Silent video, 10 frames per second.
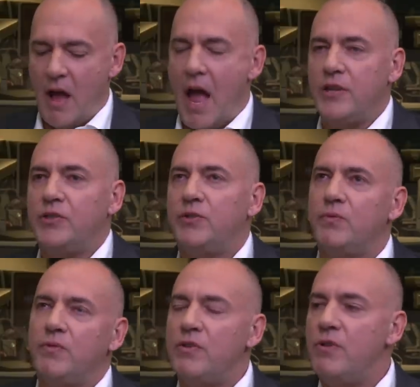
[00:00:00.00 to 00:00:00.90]
as
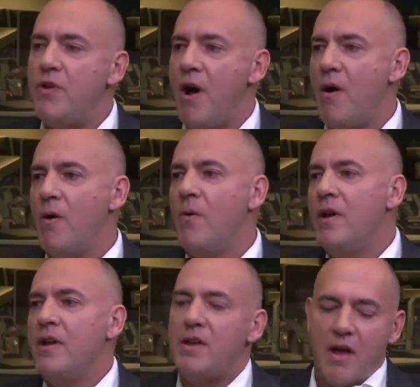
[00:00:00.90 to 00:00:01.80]
you know,
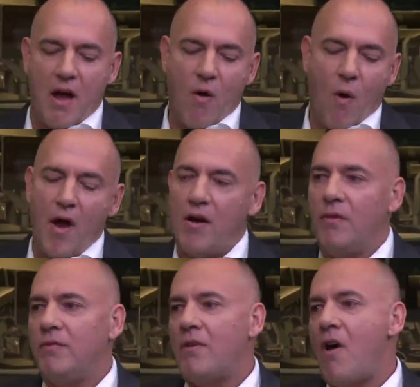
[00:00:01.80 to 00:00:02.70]
uh,
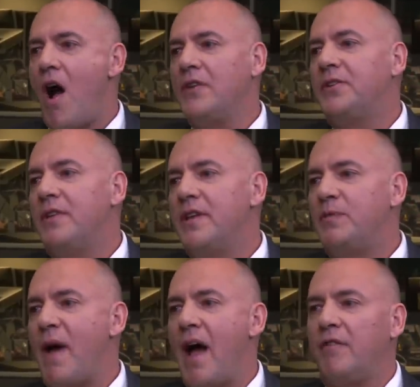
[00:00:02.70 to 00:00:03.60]
oil oscillates
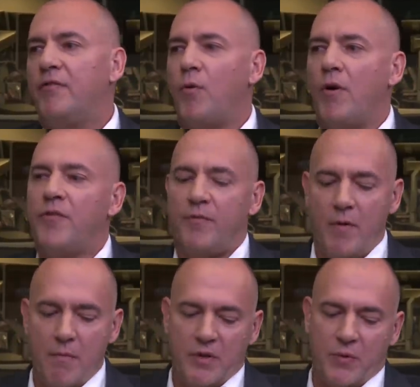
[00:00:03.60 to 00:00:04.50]
back and forth
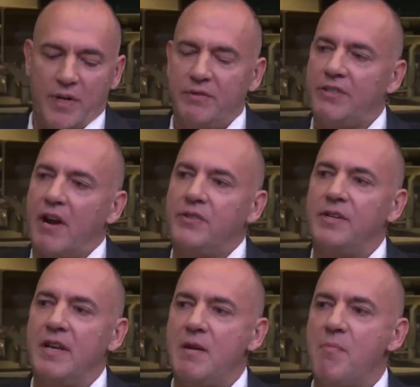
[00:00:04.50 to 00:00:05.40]
between
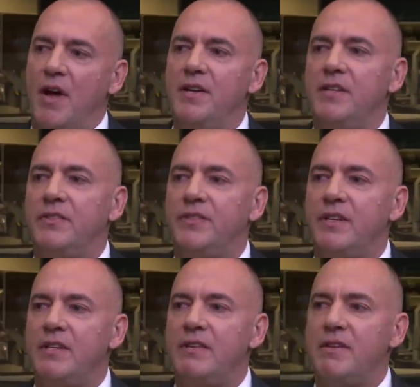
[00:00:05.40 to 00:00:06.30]
scarcity and abundance,
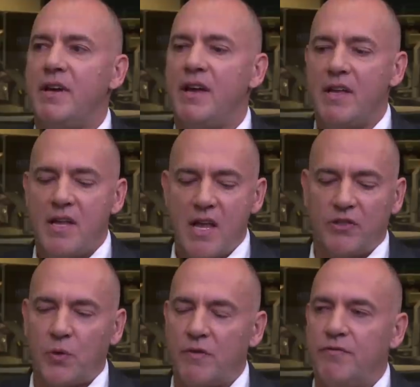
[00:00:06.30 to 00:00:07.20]
and uh, it's
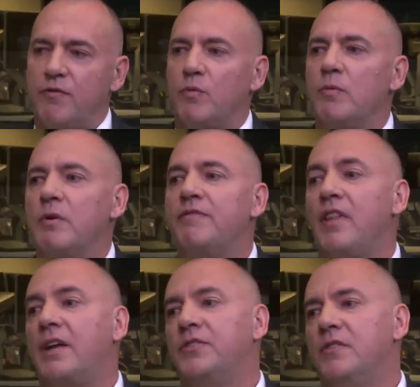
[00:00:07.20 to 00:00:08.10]
sort of
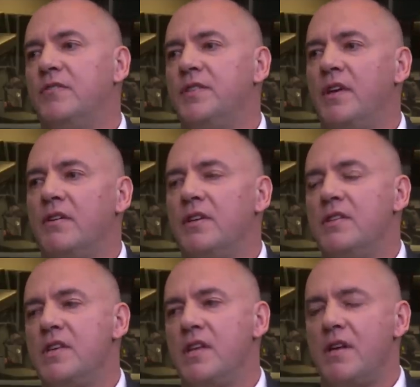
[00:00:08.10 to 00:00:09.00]
reflexive in the, in
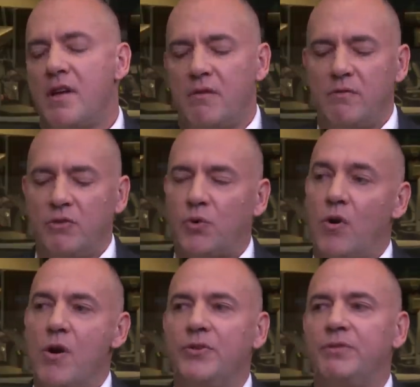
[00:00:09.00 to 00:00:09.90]
the uh,
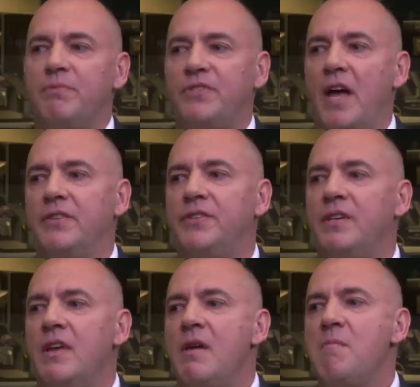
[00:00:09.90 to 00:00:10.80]
Soros sense,
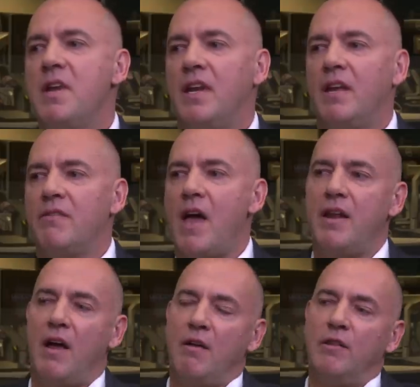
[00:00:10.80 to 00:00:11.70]
meaning that
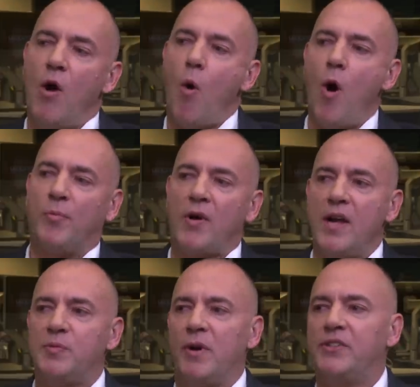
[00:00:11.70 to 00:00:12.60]
a low oil
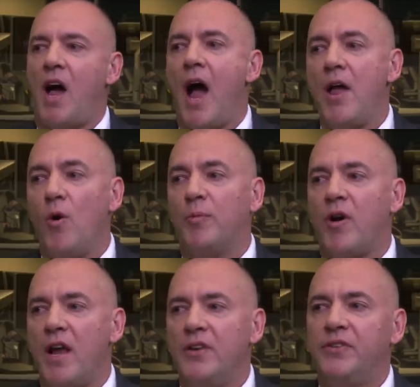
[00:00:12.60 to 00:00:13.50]
price brings a high oil
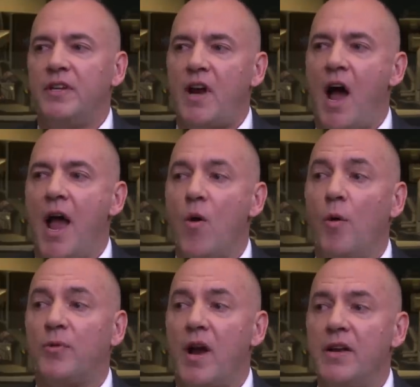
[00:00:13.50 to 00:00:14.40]
price, and a high
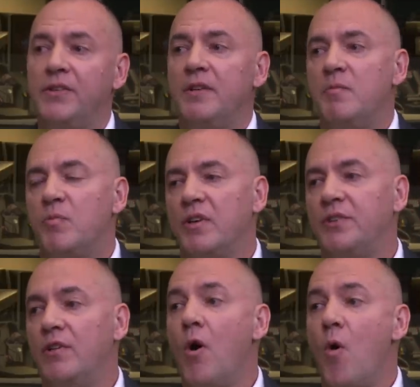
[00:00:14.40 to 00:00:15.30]
oil price brings
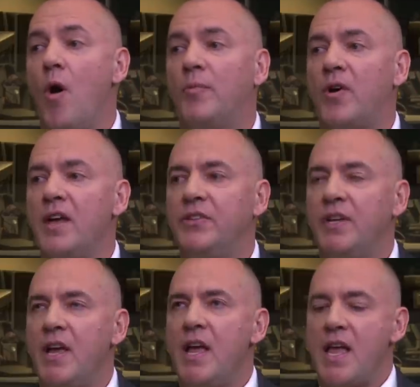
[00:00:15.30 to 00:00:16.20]
a low oil price.
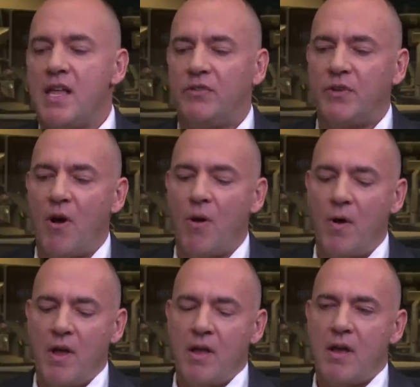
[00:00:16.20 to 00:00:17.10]
And
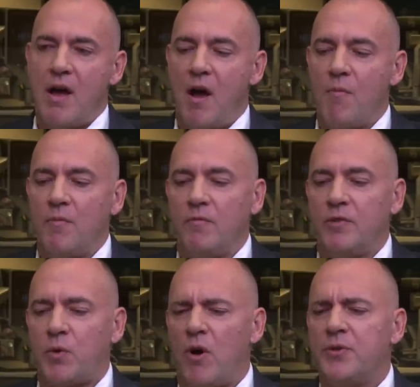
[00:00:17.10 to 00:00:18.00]
so uh,
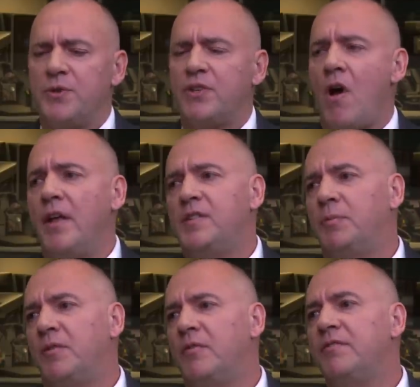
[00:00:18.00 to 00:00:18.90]
Soros's
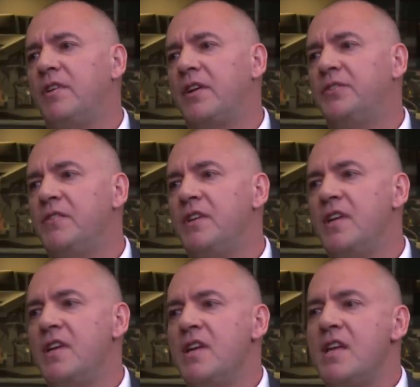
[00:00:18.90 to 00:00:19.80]
concept of
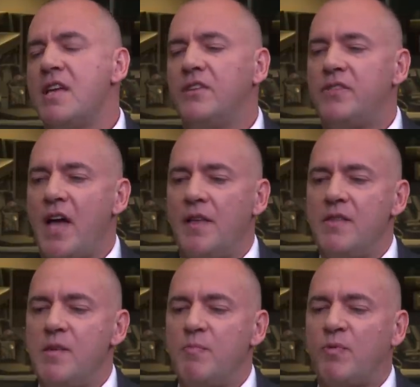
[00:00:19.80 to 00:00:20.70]
reflexivity is
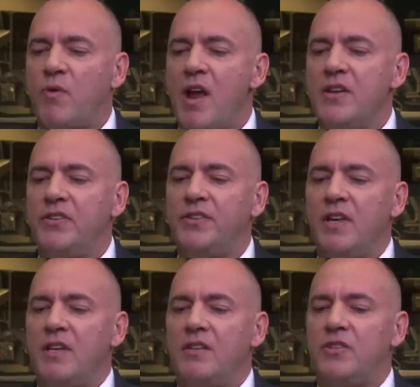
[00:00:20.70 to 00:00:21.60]
that the price
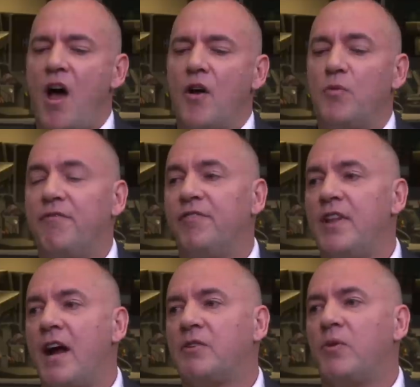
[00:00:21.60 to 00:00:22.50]
does not
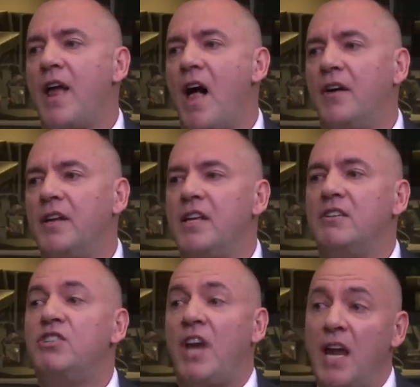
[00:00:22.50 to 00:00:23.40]
reflect reality,
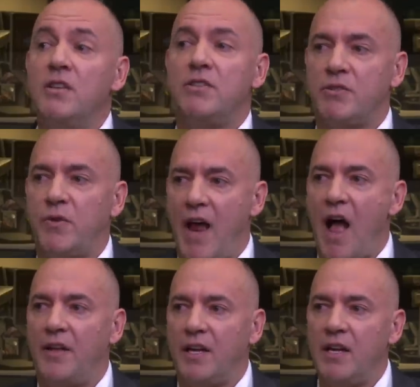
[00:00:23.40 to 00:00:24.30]
it changes
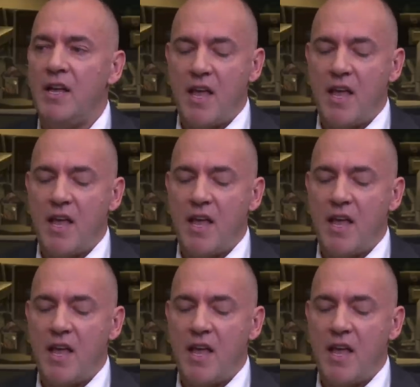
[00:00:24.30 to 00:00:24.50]
reality.